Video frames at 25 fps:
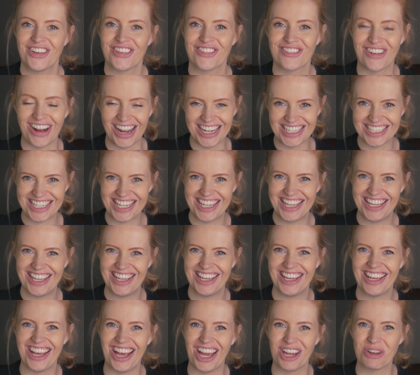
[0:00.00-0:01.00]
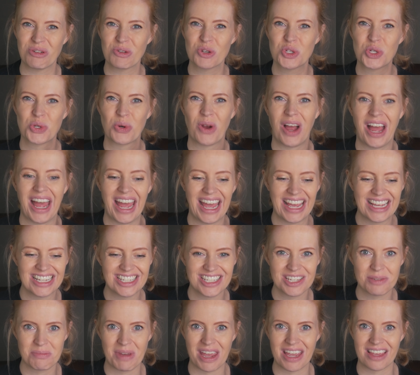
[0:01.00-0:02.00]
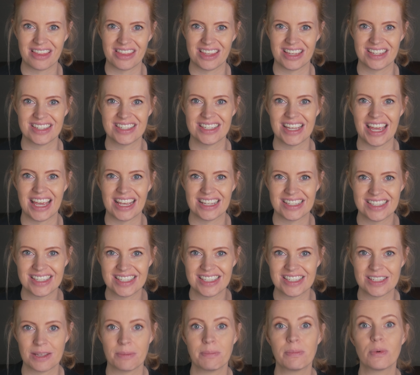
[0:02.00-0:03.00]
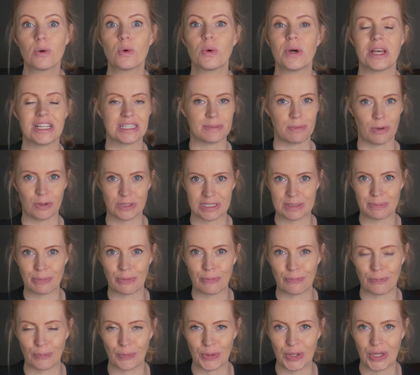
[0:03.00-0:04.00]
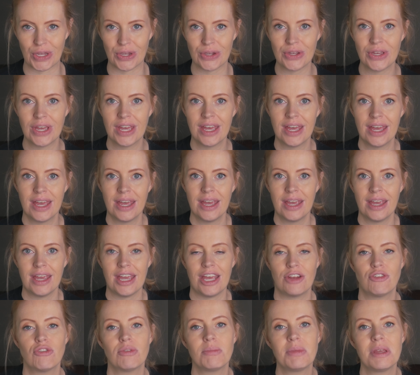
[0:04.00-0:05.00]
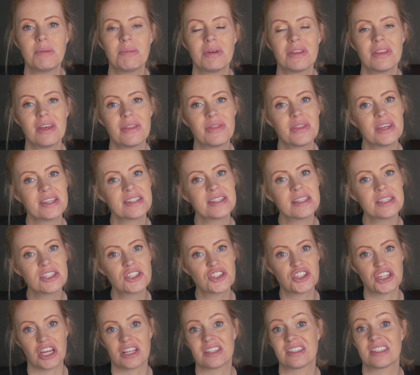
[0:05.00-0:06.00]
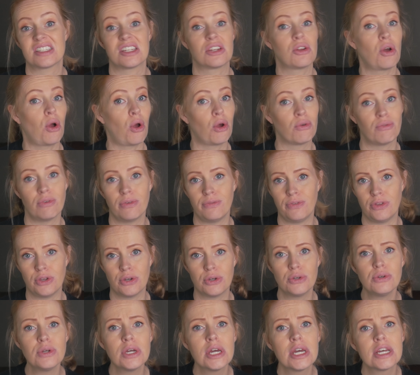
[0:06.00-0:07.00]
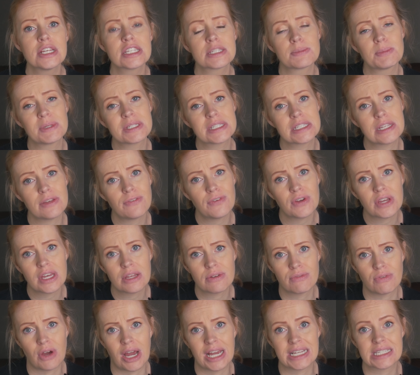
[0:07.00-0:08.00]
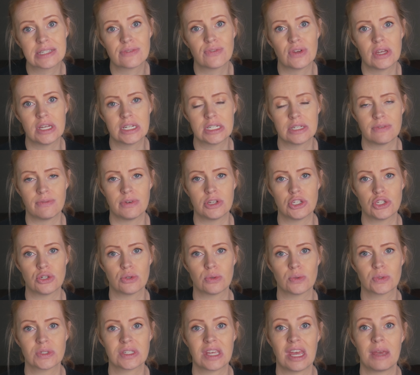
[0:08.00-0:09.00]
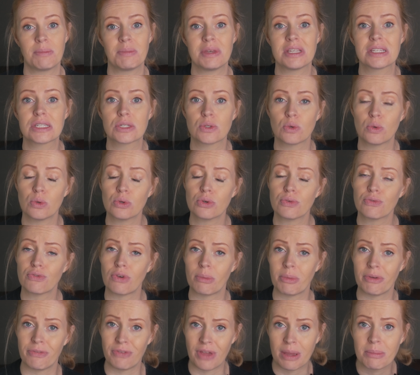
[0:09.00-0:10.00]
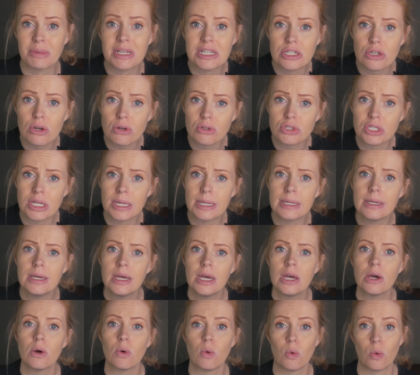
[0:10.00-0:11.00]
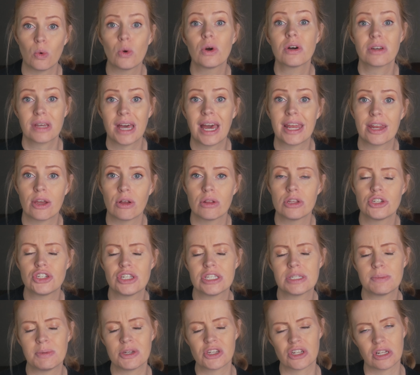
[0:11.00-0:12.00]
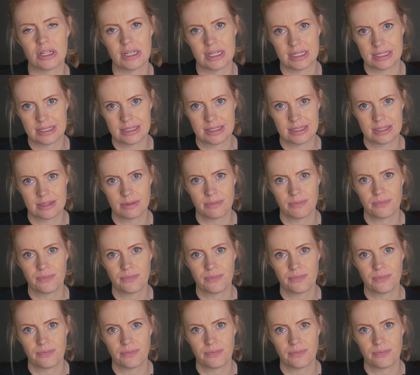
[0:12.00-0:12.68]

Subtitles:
Right, I will try to make this as simple as possible for you. And remember that this is just an overview. Specific advice for individuals can be sought from a family doctor or cardiology specialists.